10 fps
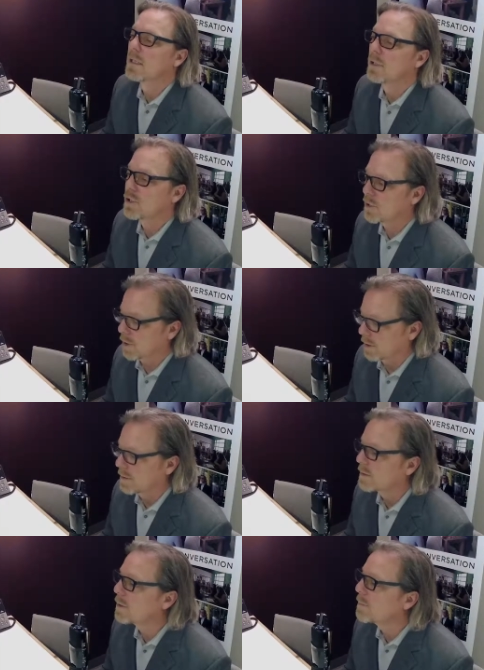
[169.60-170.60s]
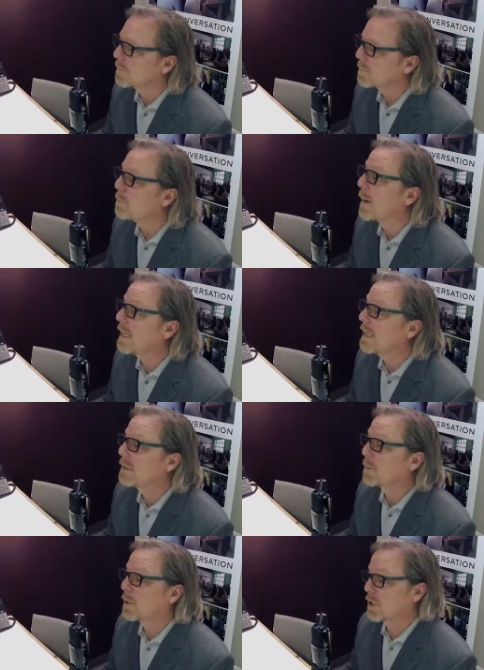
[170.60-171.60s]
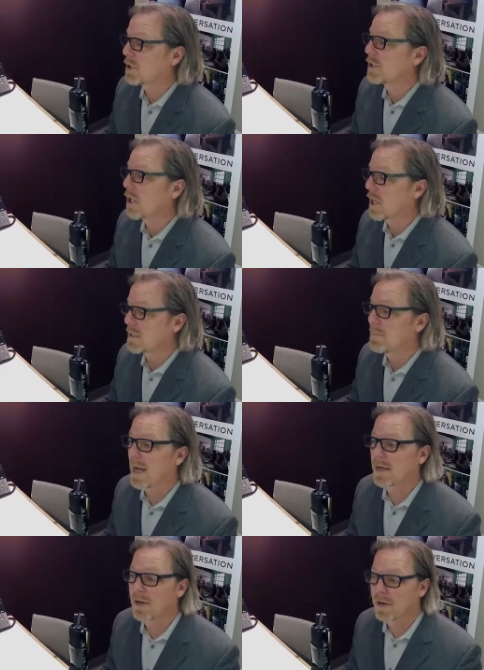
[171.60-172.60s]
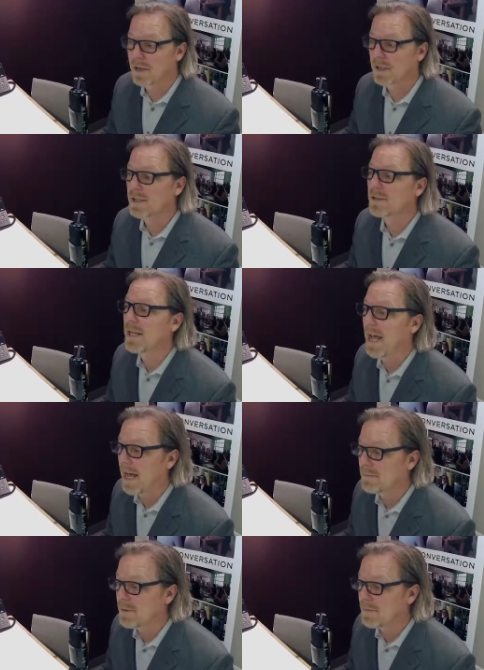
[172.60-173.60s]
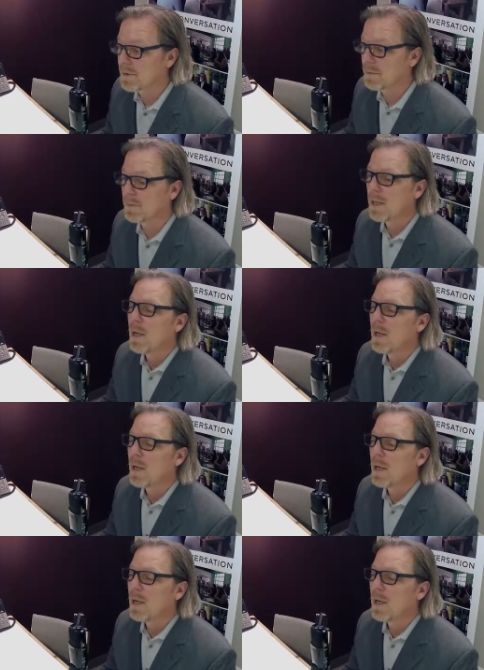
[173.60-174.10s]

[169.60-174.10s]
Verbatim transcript: Sure, they're making the production cost back on the ad revenue.